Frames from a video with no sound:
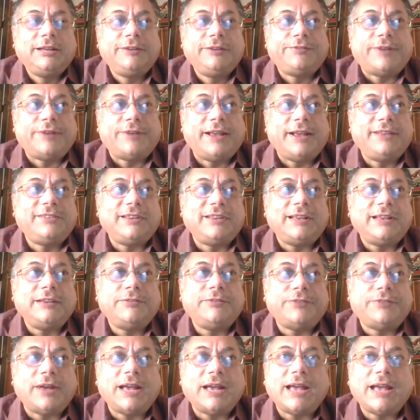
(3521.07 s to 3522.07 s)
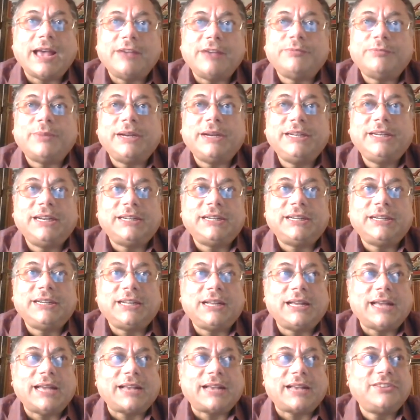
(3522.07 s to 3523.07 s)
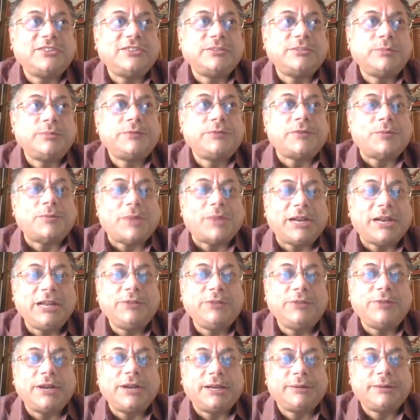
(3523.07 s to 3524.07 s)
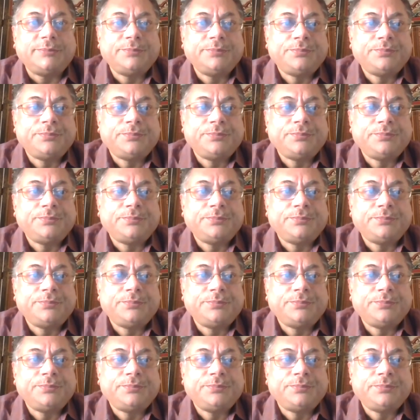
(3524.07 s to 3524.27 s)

If I have my data accessible from anywhere,